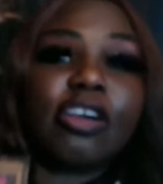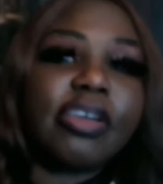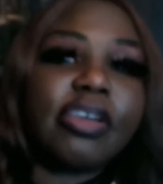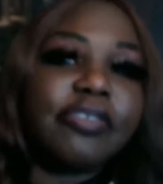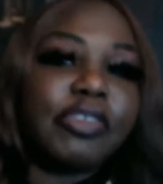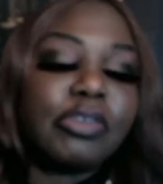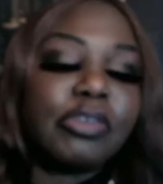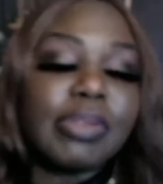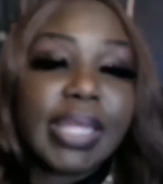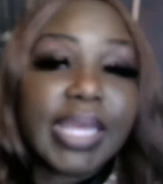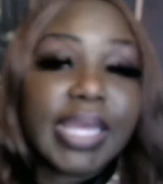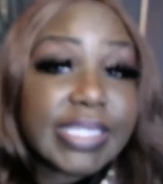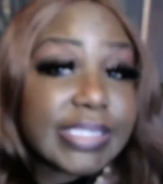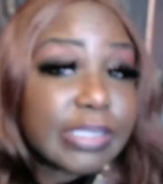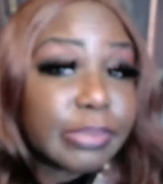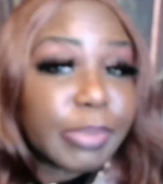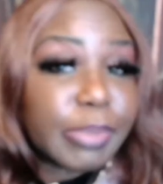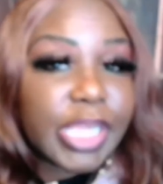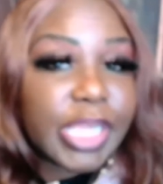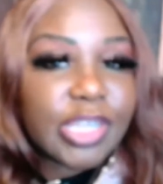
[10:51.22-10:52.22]
know, if you
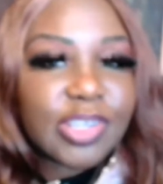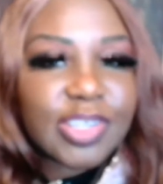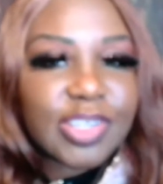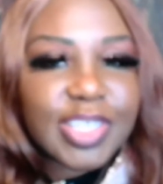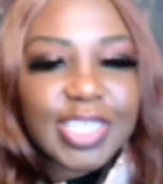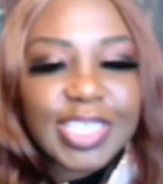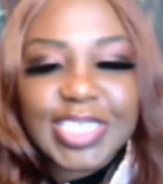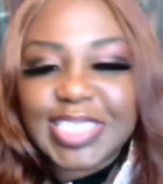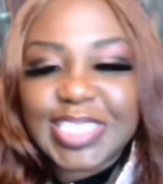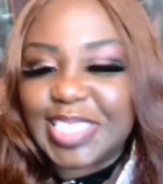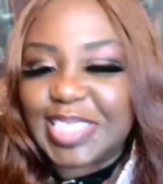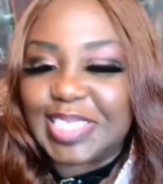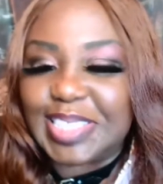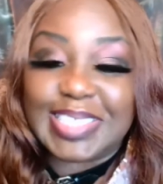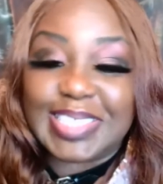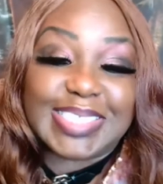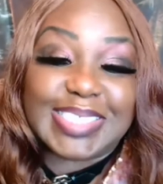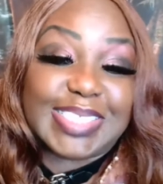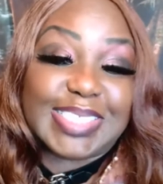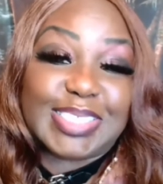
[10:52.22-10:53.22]
like to bake cookies,
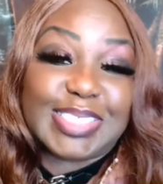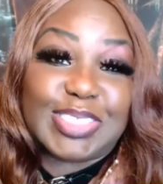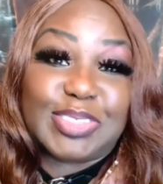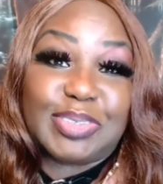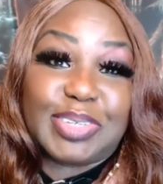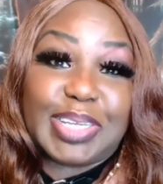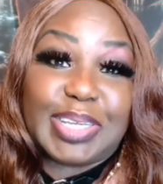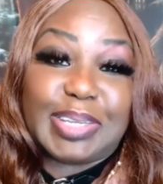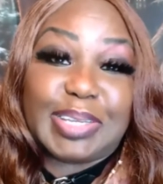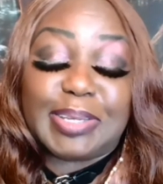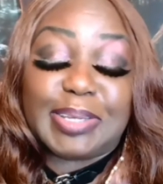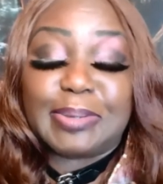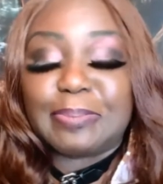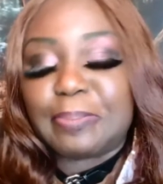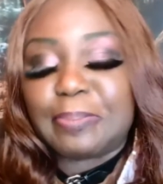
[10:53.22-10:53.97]
this is a trick.